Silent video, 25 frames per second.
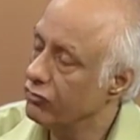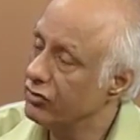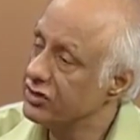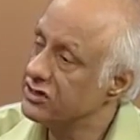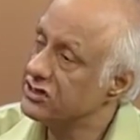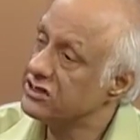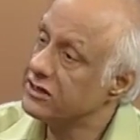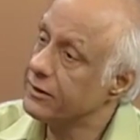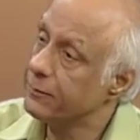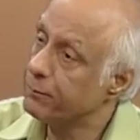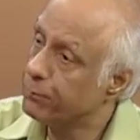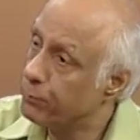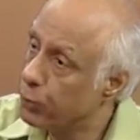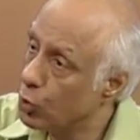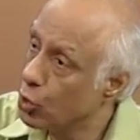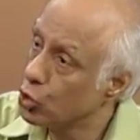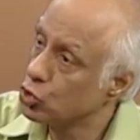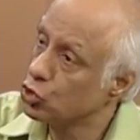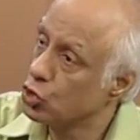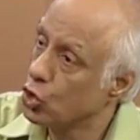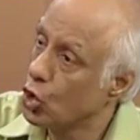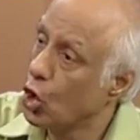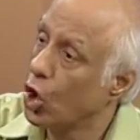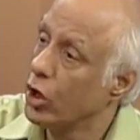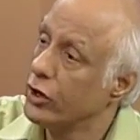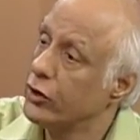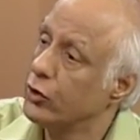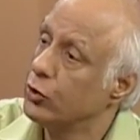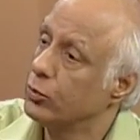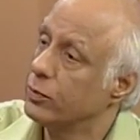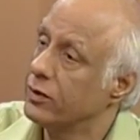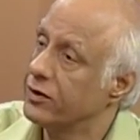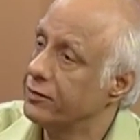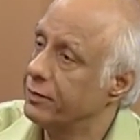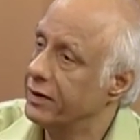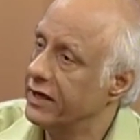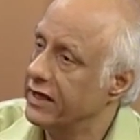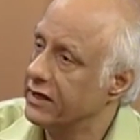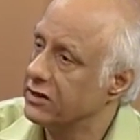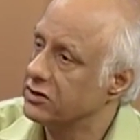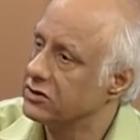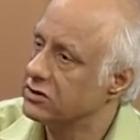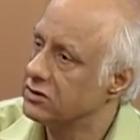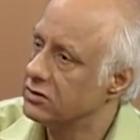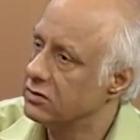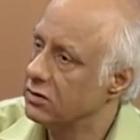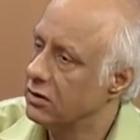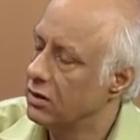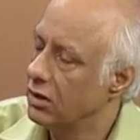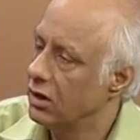which is imposed on all human
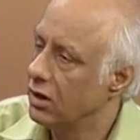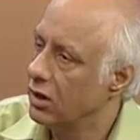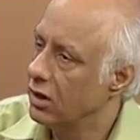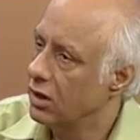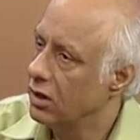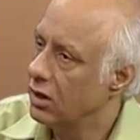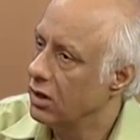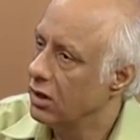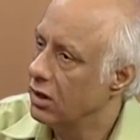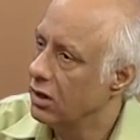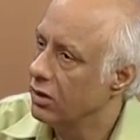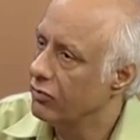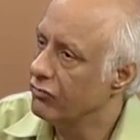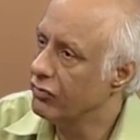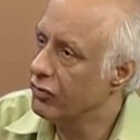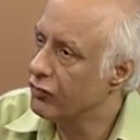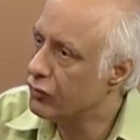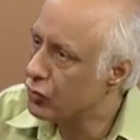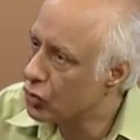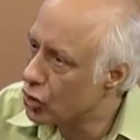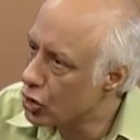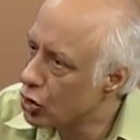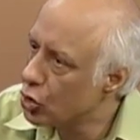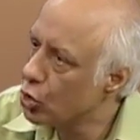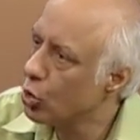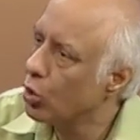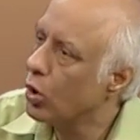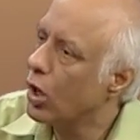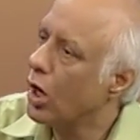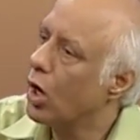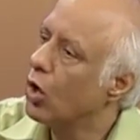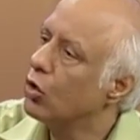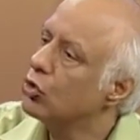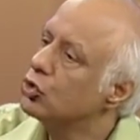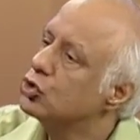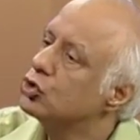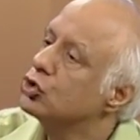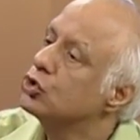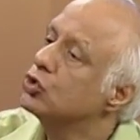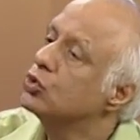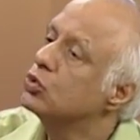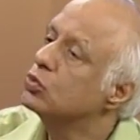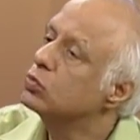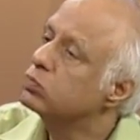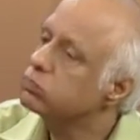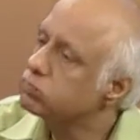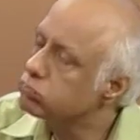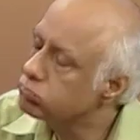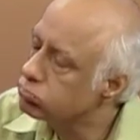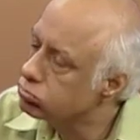beings, we wouldn't know how
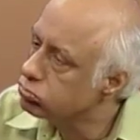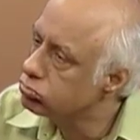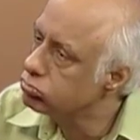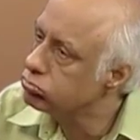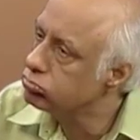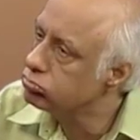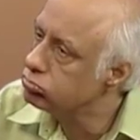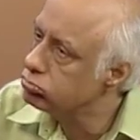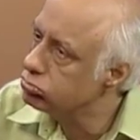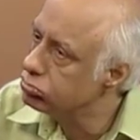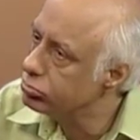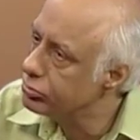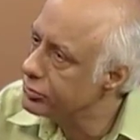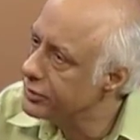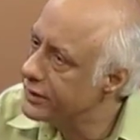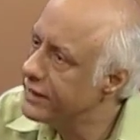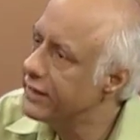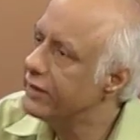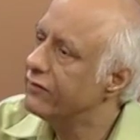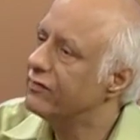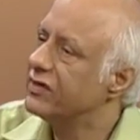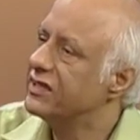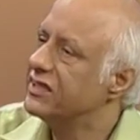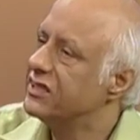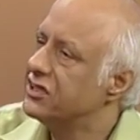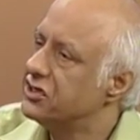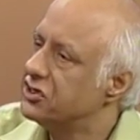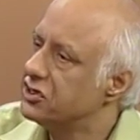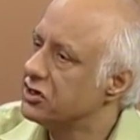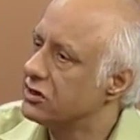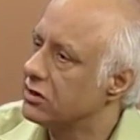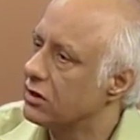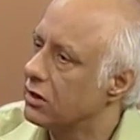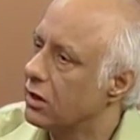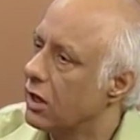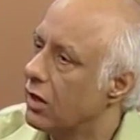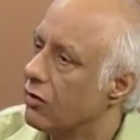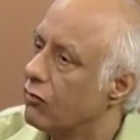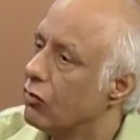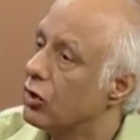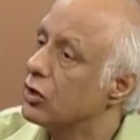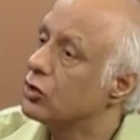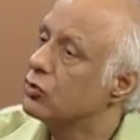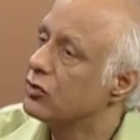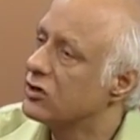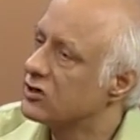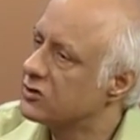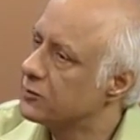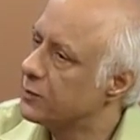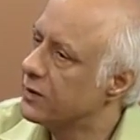to deal with each other,
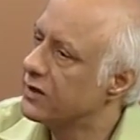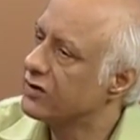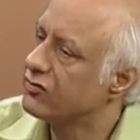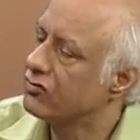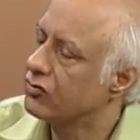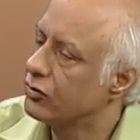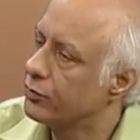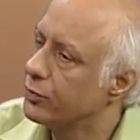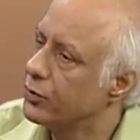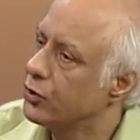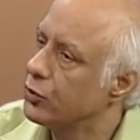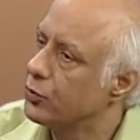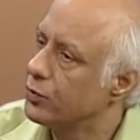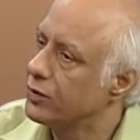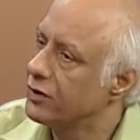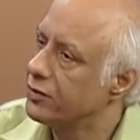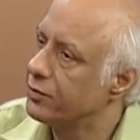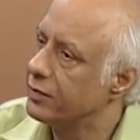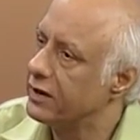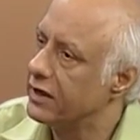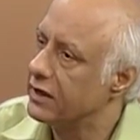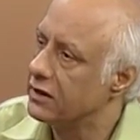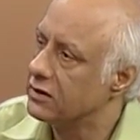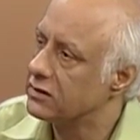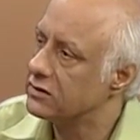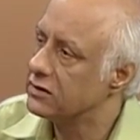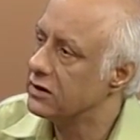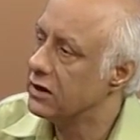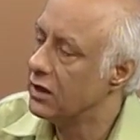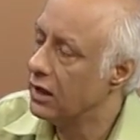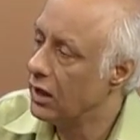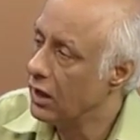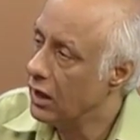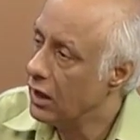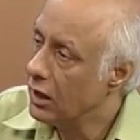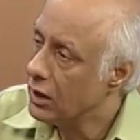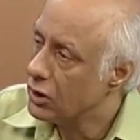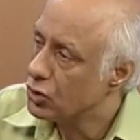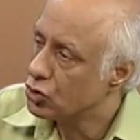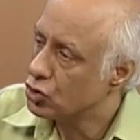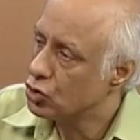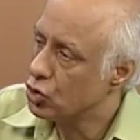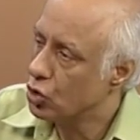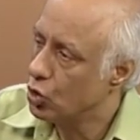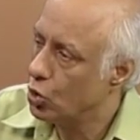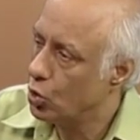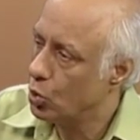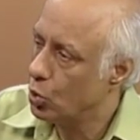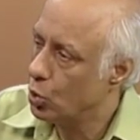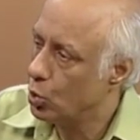what to expect from human beings.
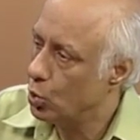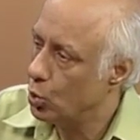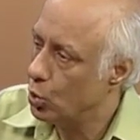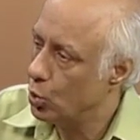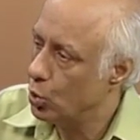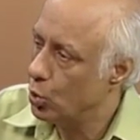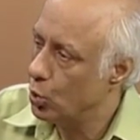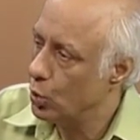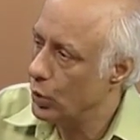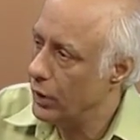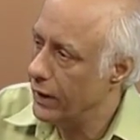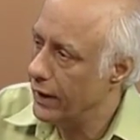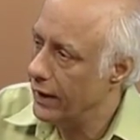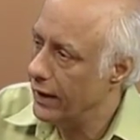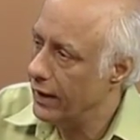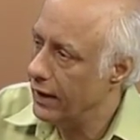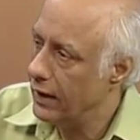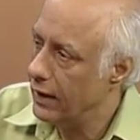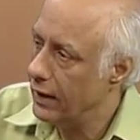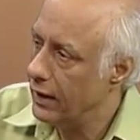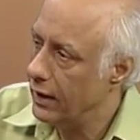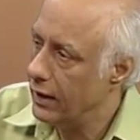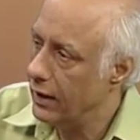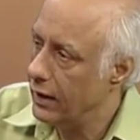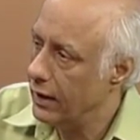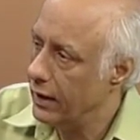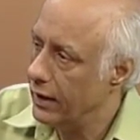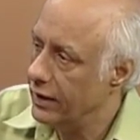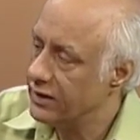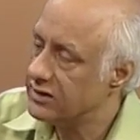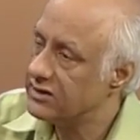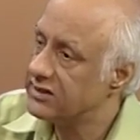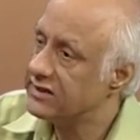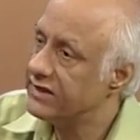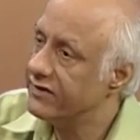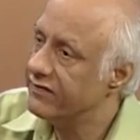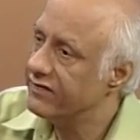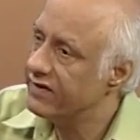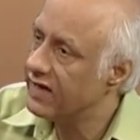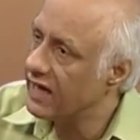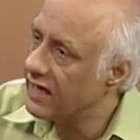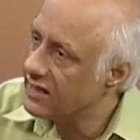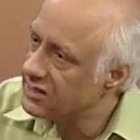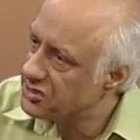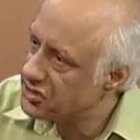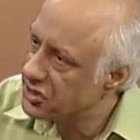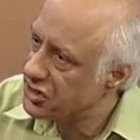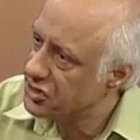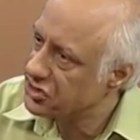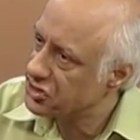So a
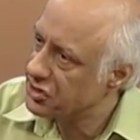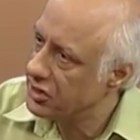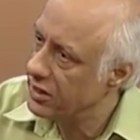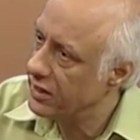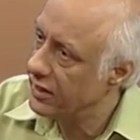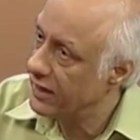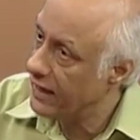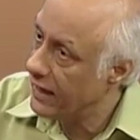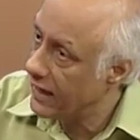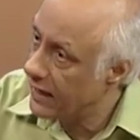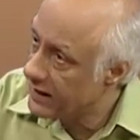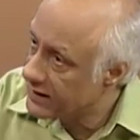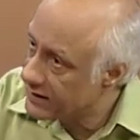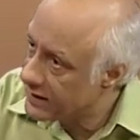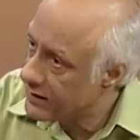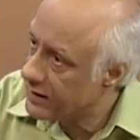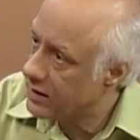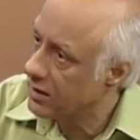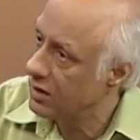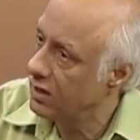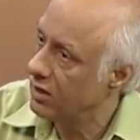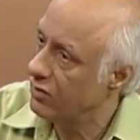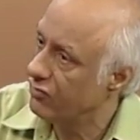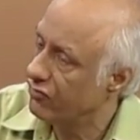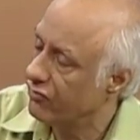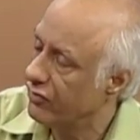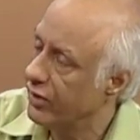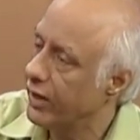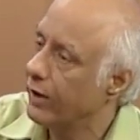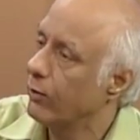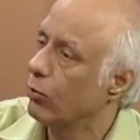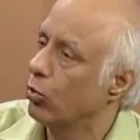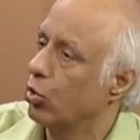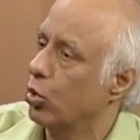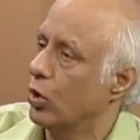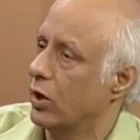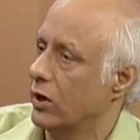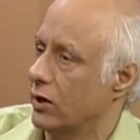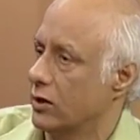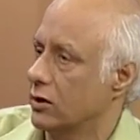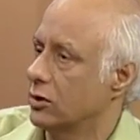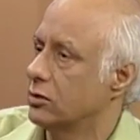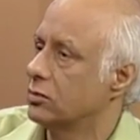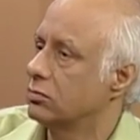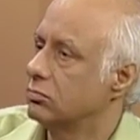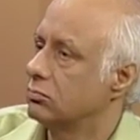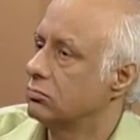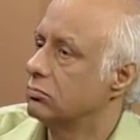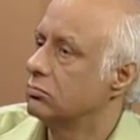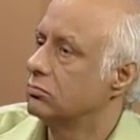civilizational ethical
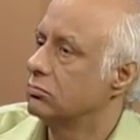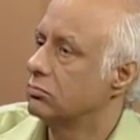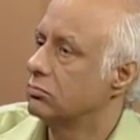framework